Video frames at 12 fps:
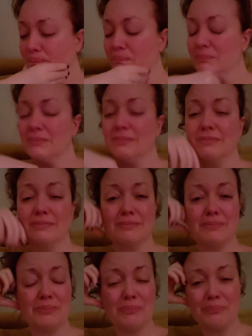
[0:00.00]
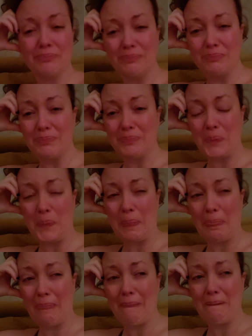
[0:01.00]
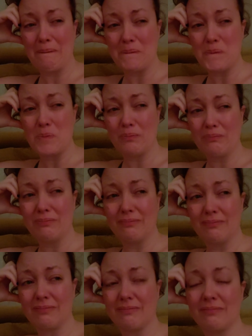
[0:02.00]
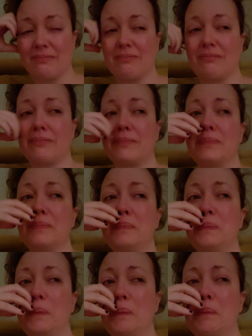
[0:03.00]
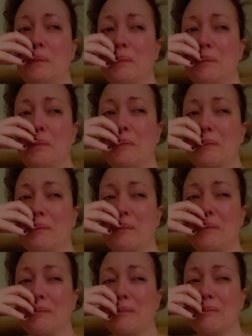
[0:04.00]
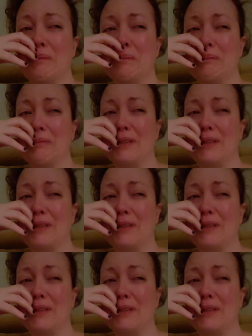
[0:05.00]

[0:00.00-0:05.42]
Nobody speaks.